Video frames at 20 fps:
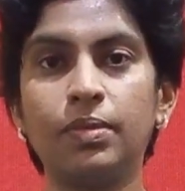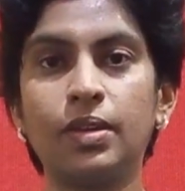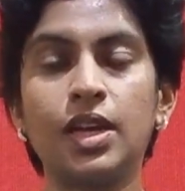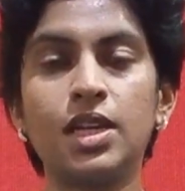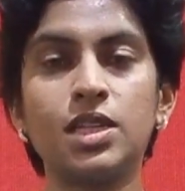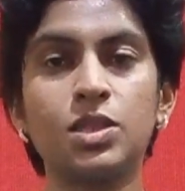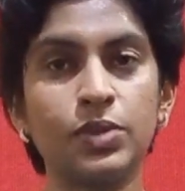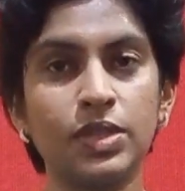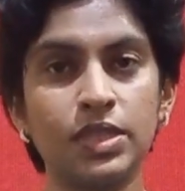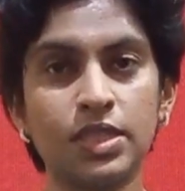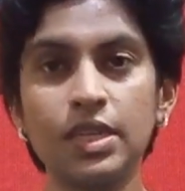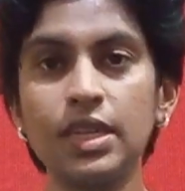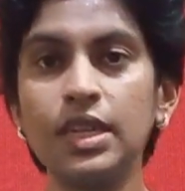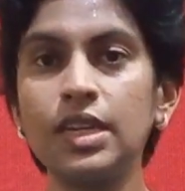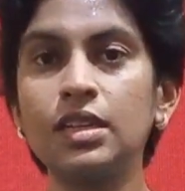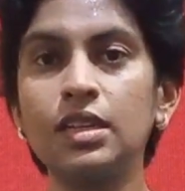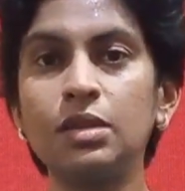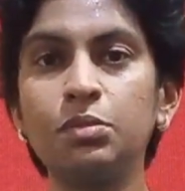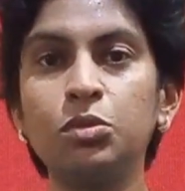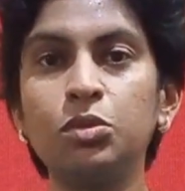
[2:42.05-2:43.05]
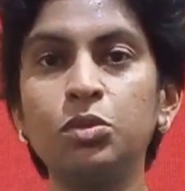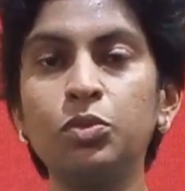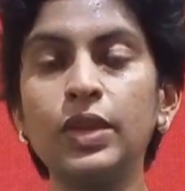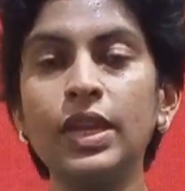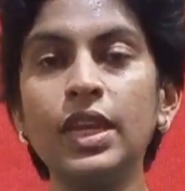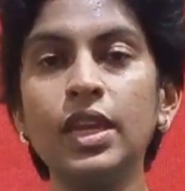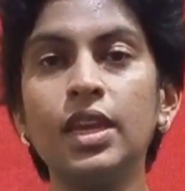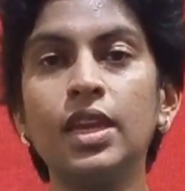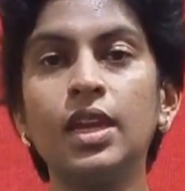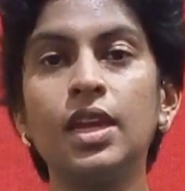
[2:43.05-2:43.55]
As we see in the
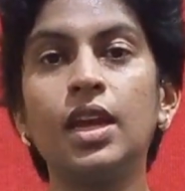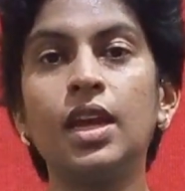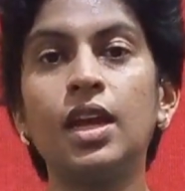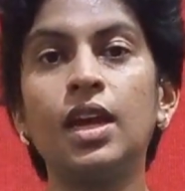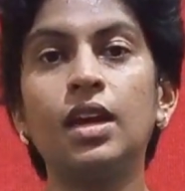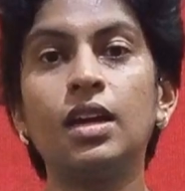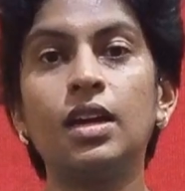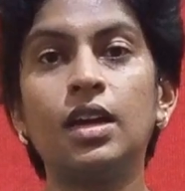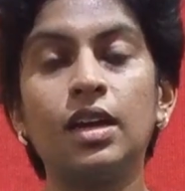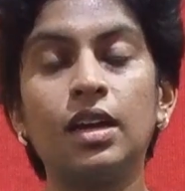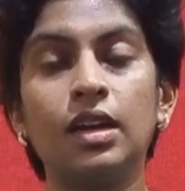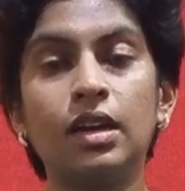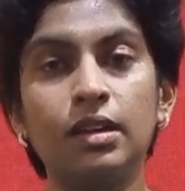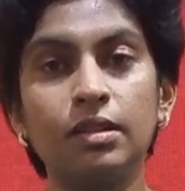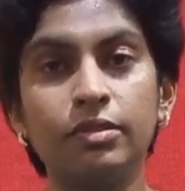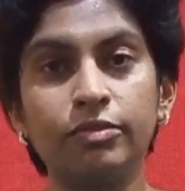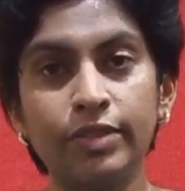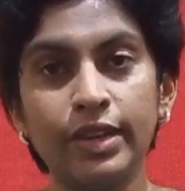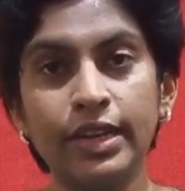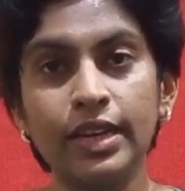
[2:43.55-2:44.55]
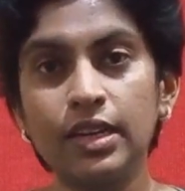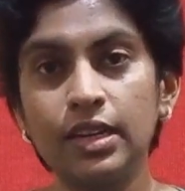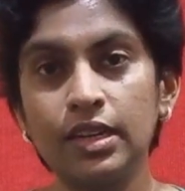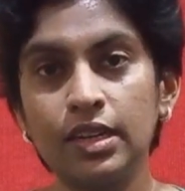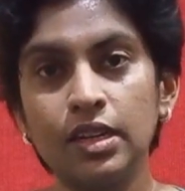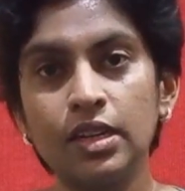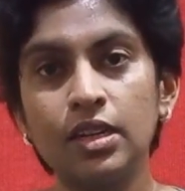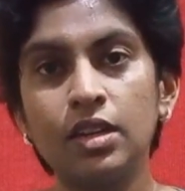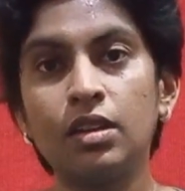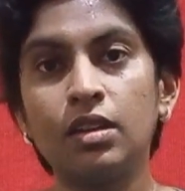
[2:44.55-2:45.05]
movie,
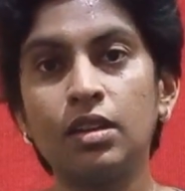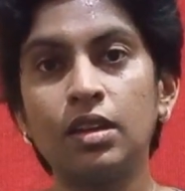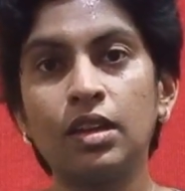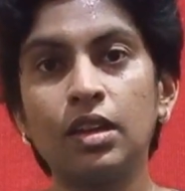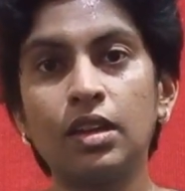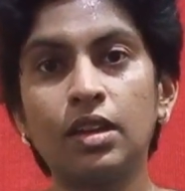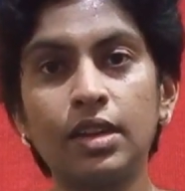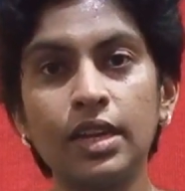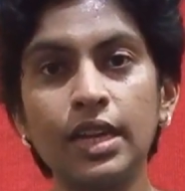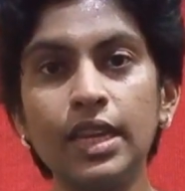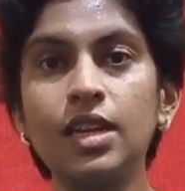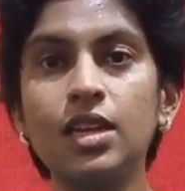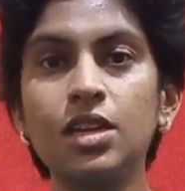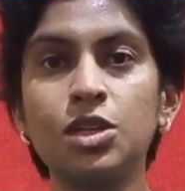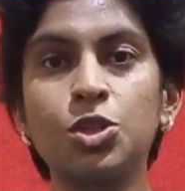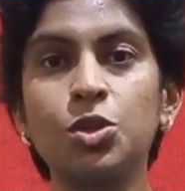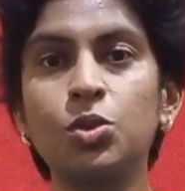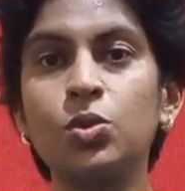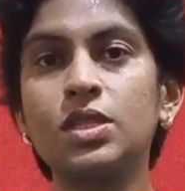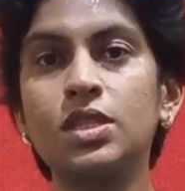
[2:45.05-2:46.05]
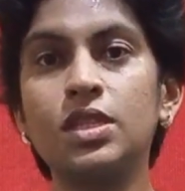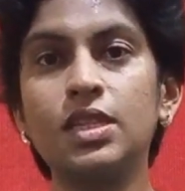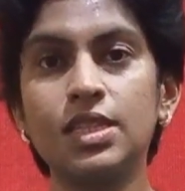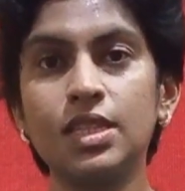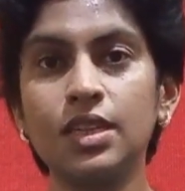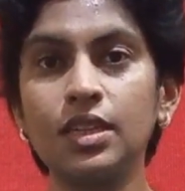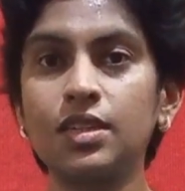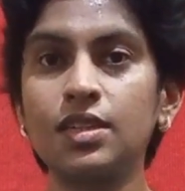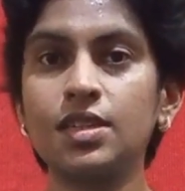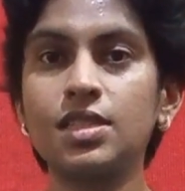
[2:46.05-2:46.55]
when Reena shows
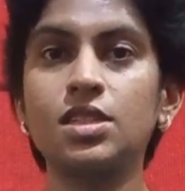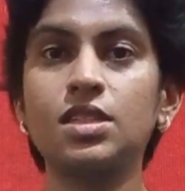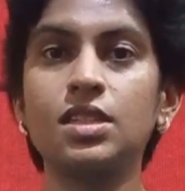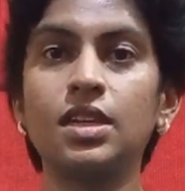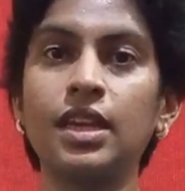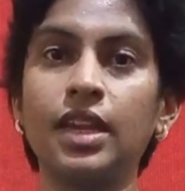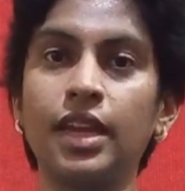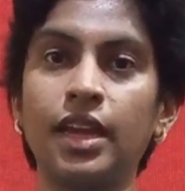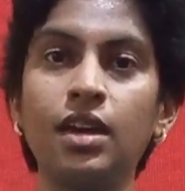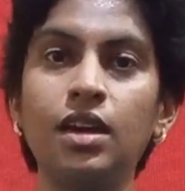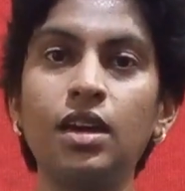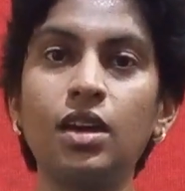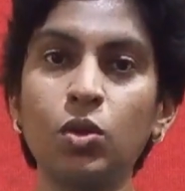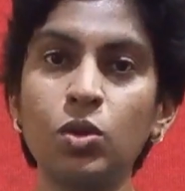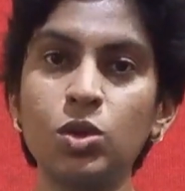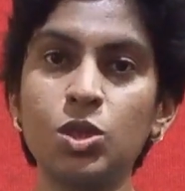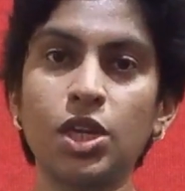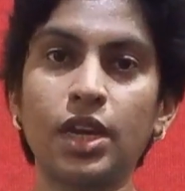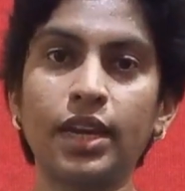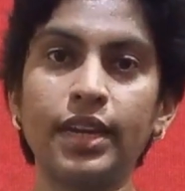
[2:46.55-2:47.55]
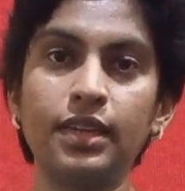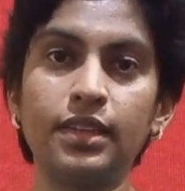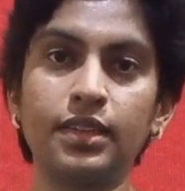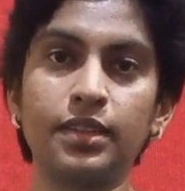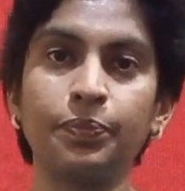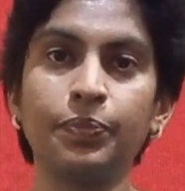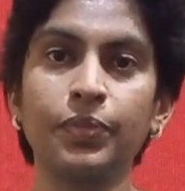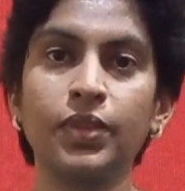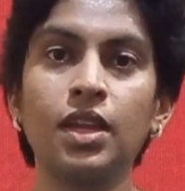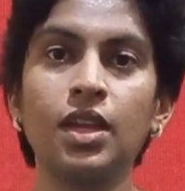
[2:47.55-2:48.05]
disinterest in her own child,
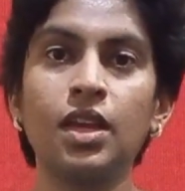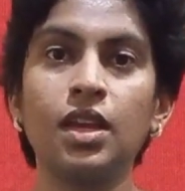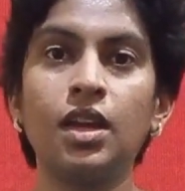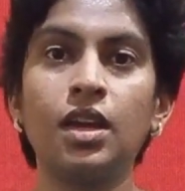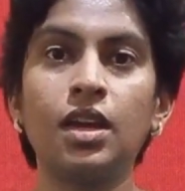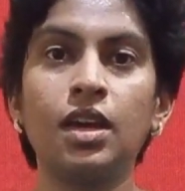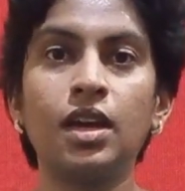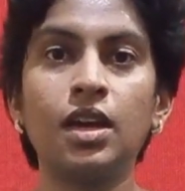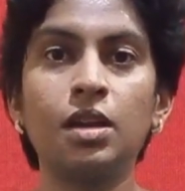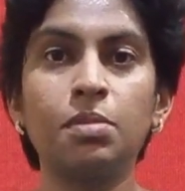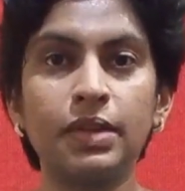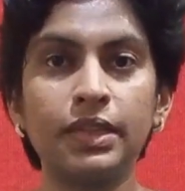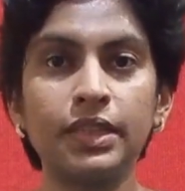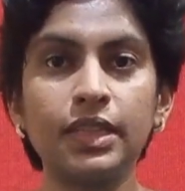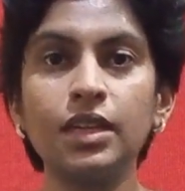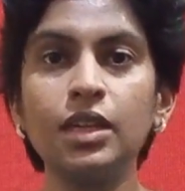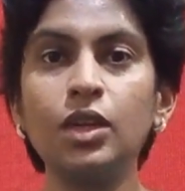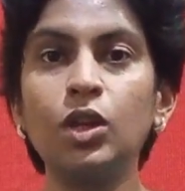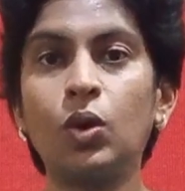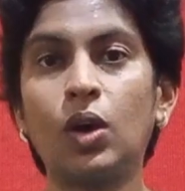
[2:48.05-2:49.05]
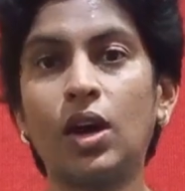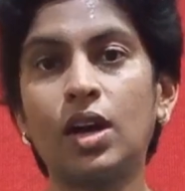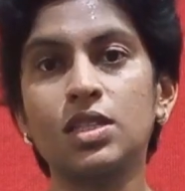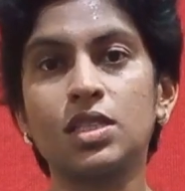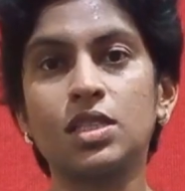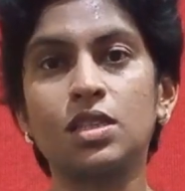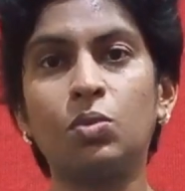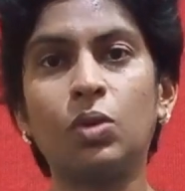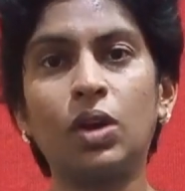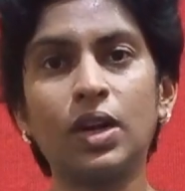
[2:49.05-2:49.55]
her mother-in-law
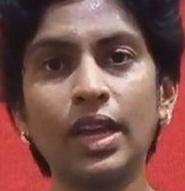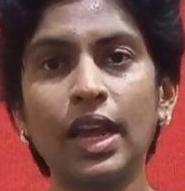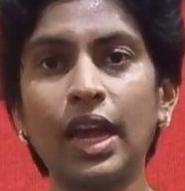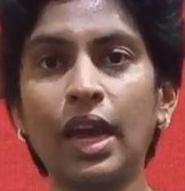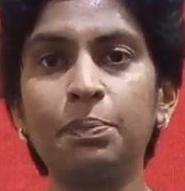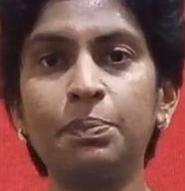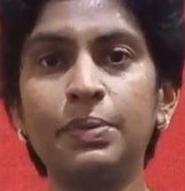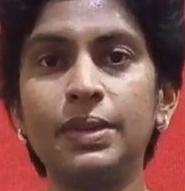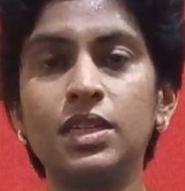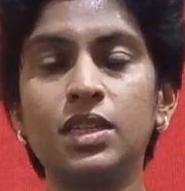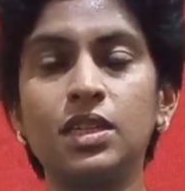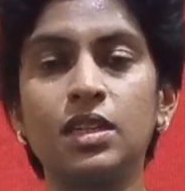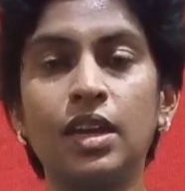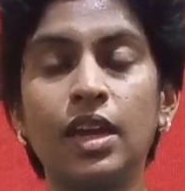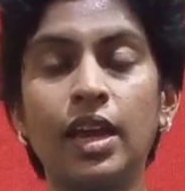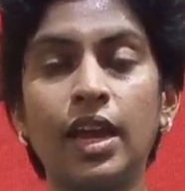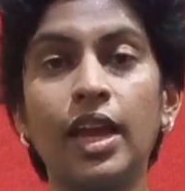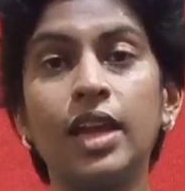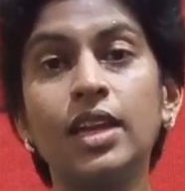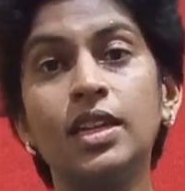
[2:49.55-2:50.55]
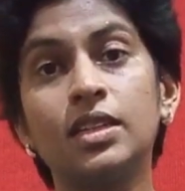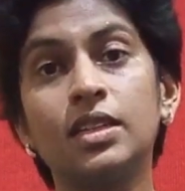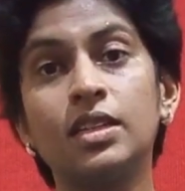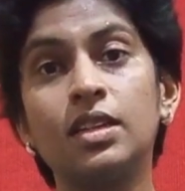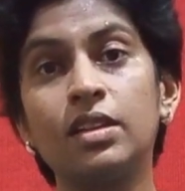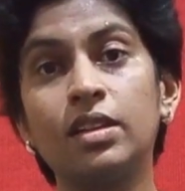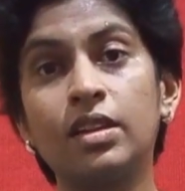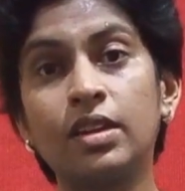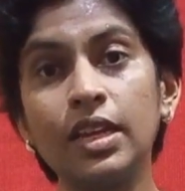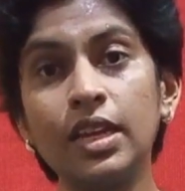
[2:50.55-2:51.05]
asks what happened, and
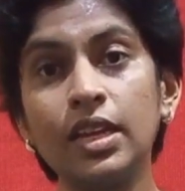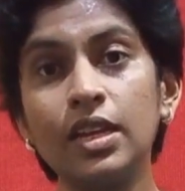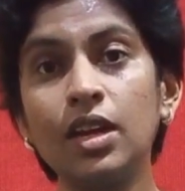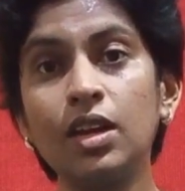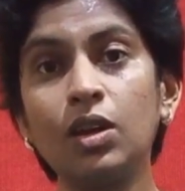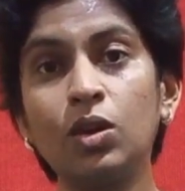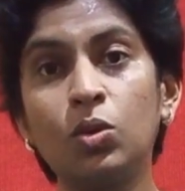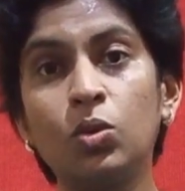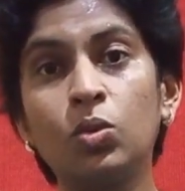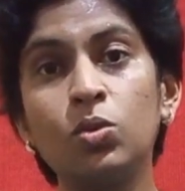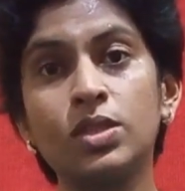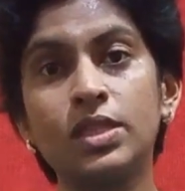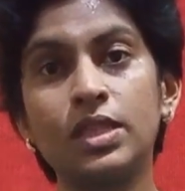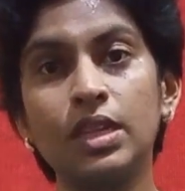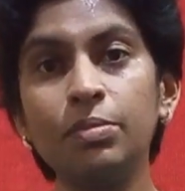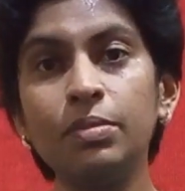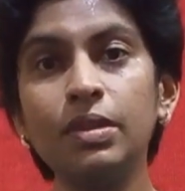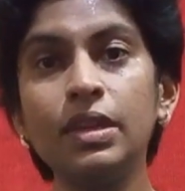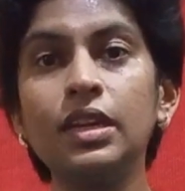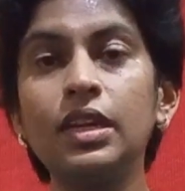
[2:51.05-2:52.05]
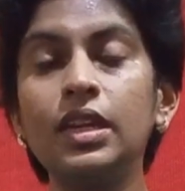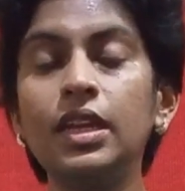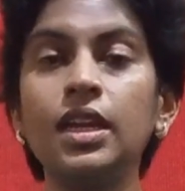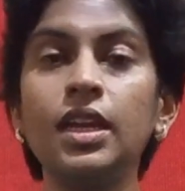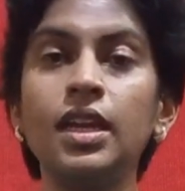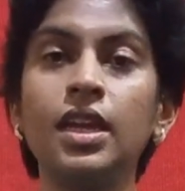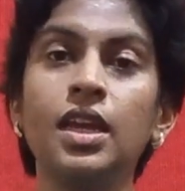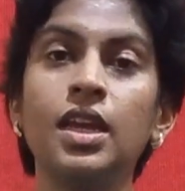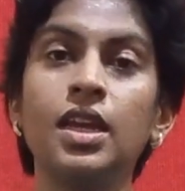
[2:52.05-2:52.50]
Reena, who seemingly